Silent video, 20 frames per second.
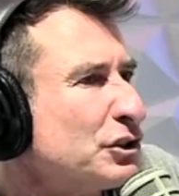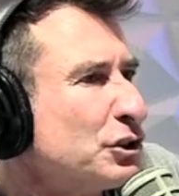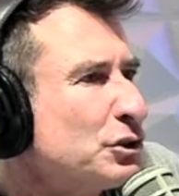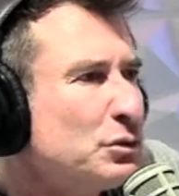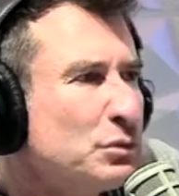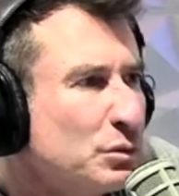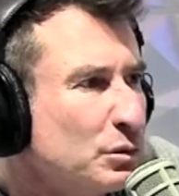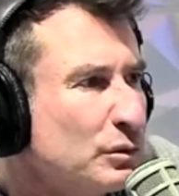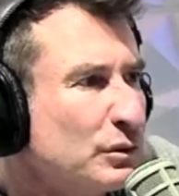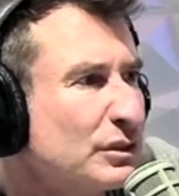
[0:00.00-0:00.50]

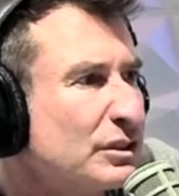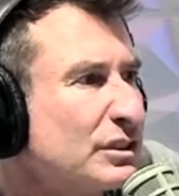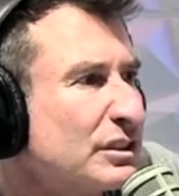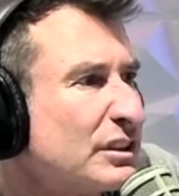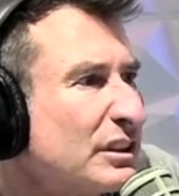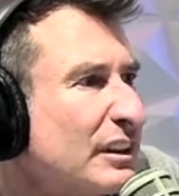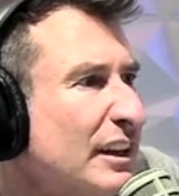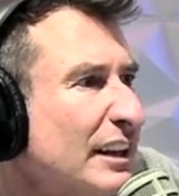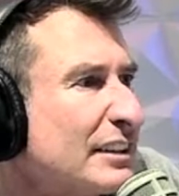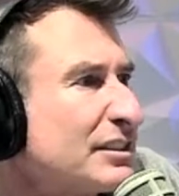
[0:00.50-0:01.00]
dudes
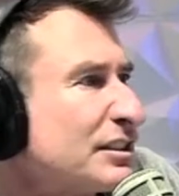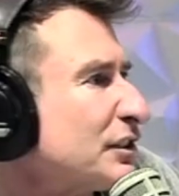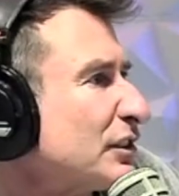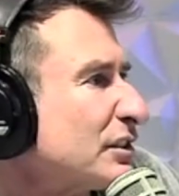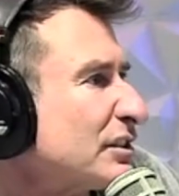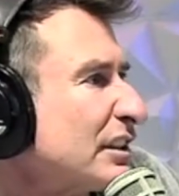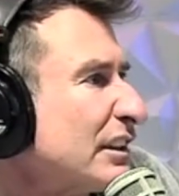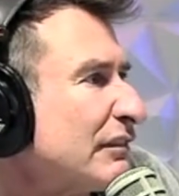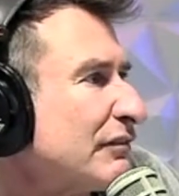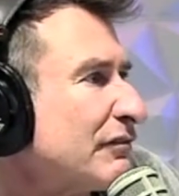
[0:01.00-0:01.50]
that
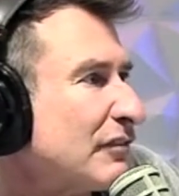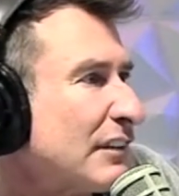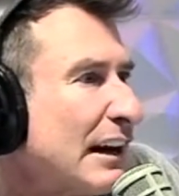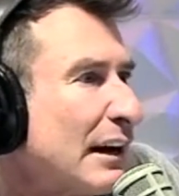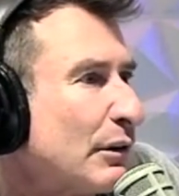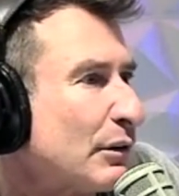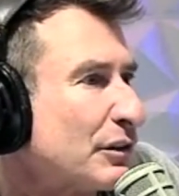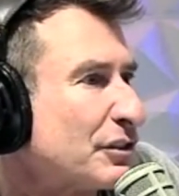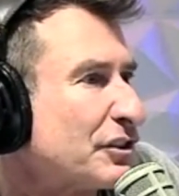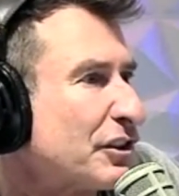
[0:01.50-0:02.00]
still send
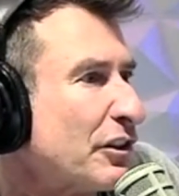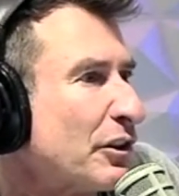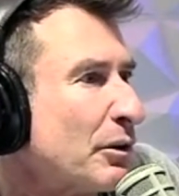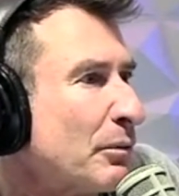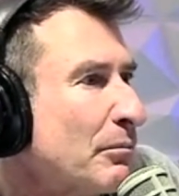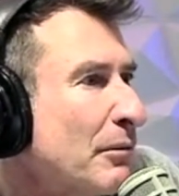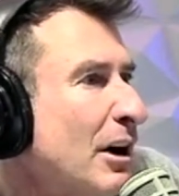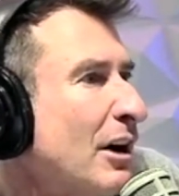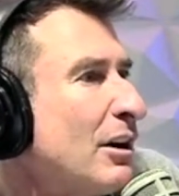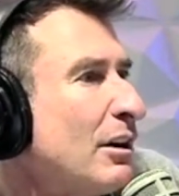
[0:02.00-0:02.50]
flowers to their
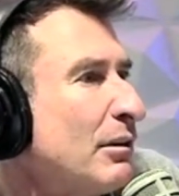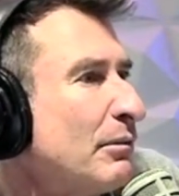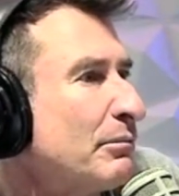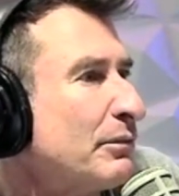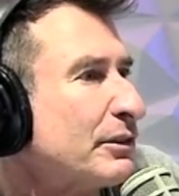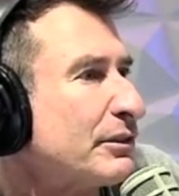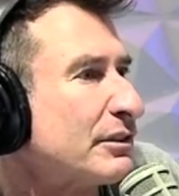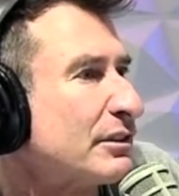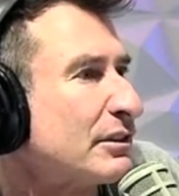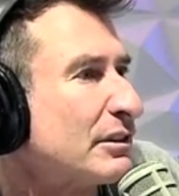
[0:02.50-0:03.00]

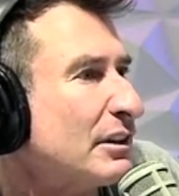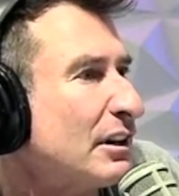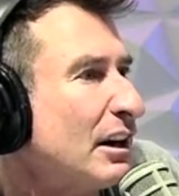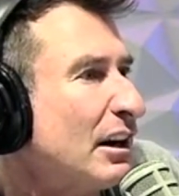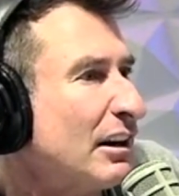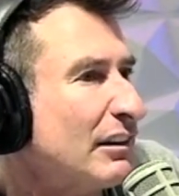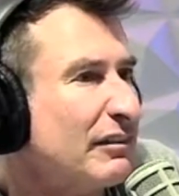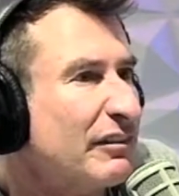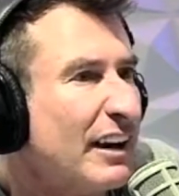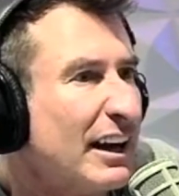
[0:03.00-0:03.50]
moms
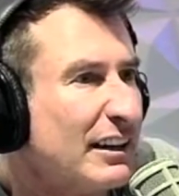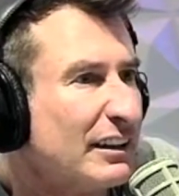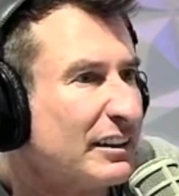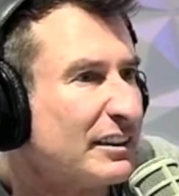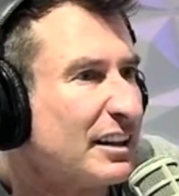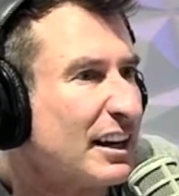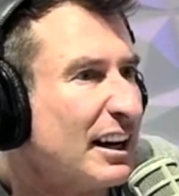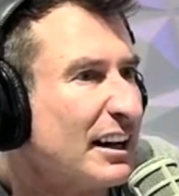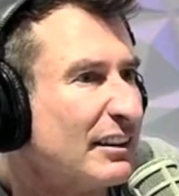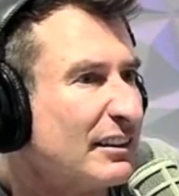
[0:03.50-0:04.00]
on mm.
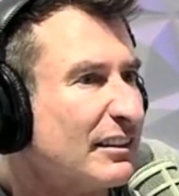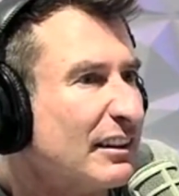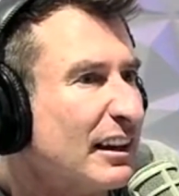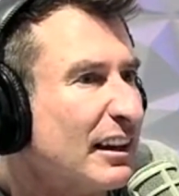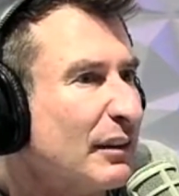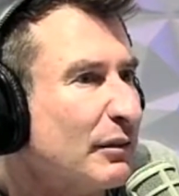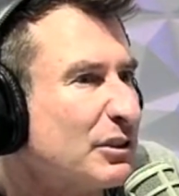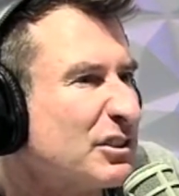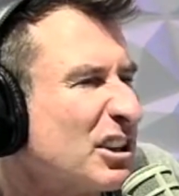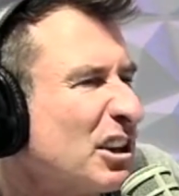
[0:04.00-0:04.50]
Valentine's
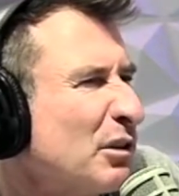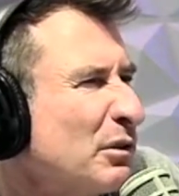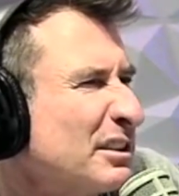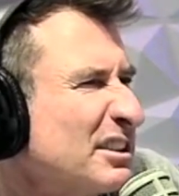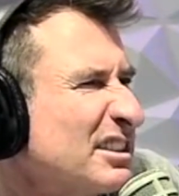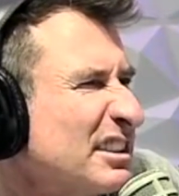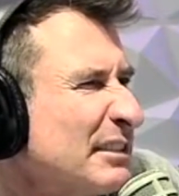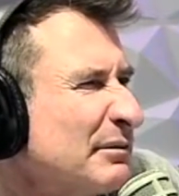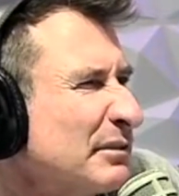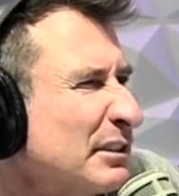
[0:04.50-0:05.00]
Day, which
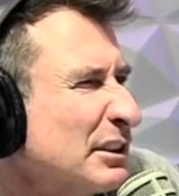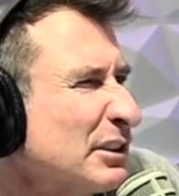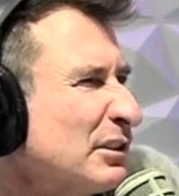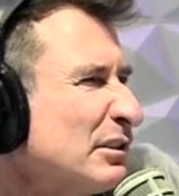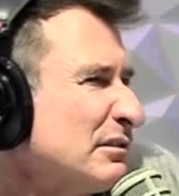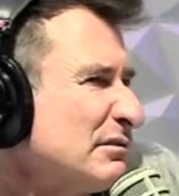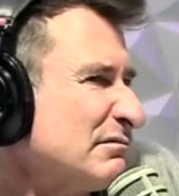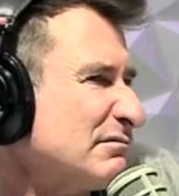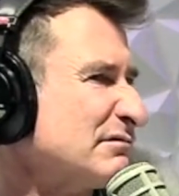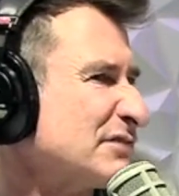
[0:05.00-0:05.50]
always seemed a
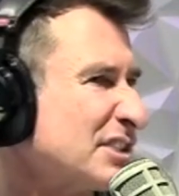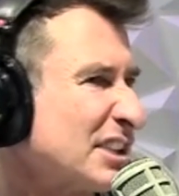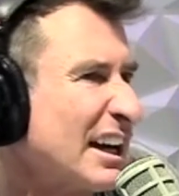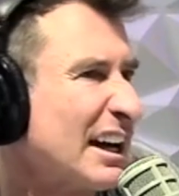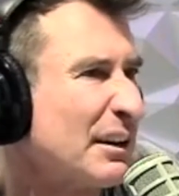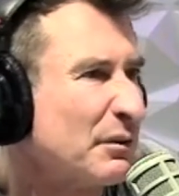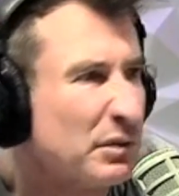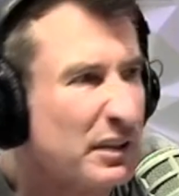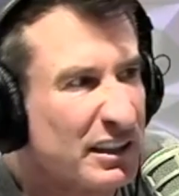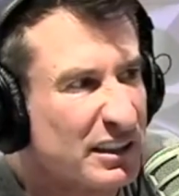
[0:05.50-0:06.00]
little
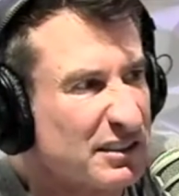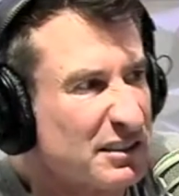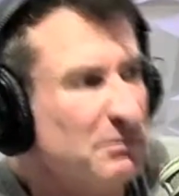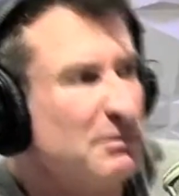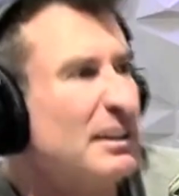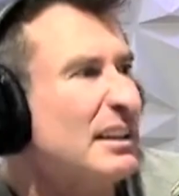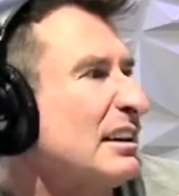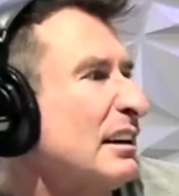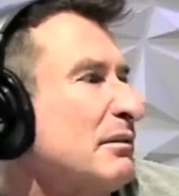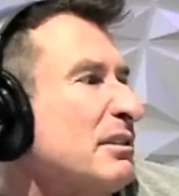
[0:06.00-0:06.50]
sideways to
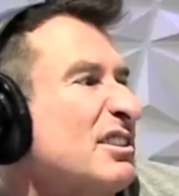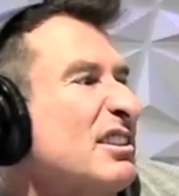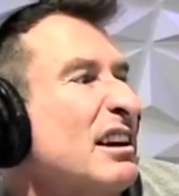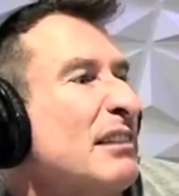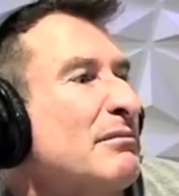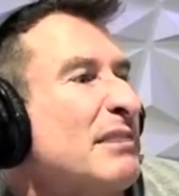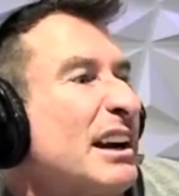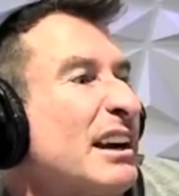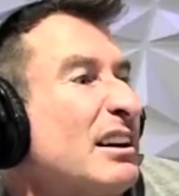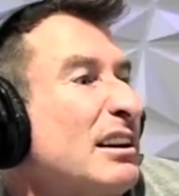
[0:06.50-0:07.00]
me. I mean, it's
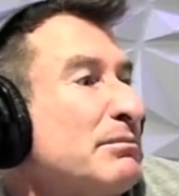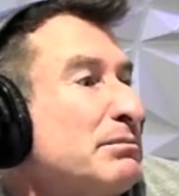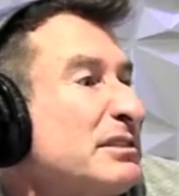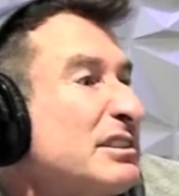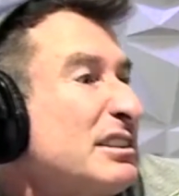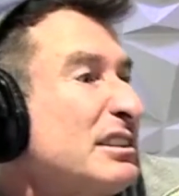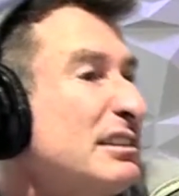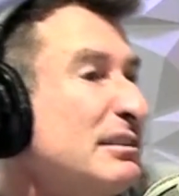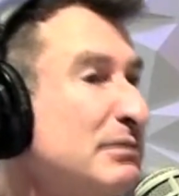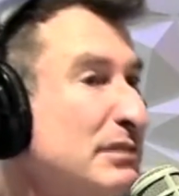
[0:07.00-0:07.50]
not my cup of
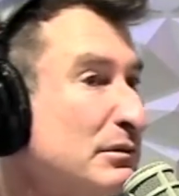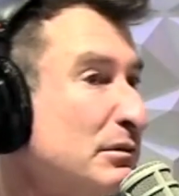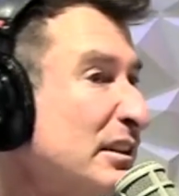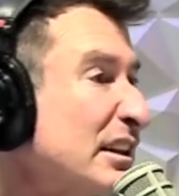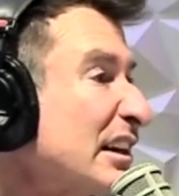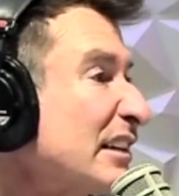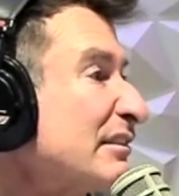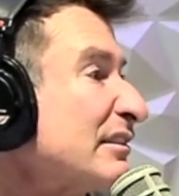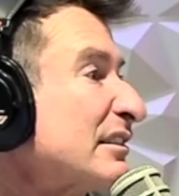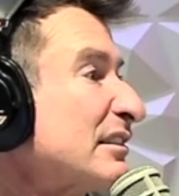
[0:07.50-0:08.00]
tea, but
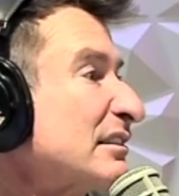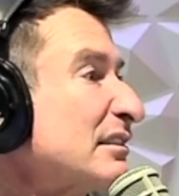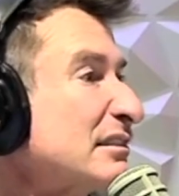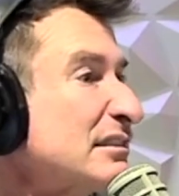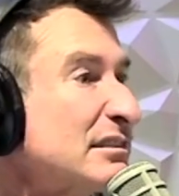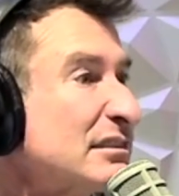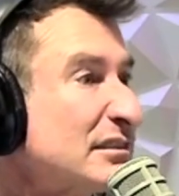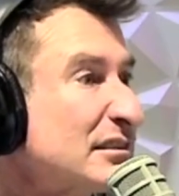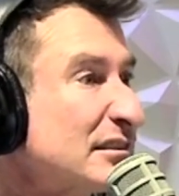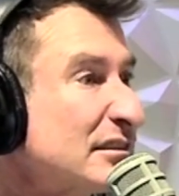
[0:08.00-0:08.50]
whatever.
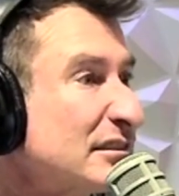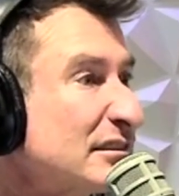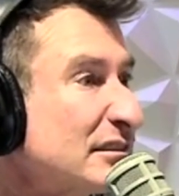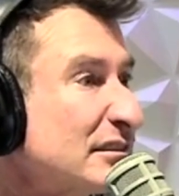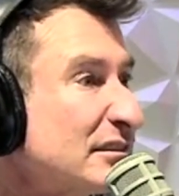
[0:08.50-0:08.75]
Yeah,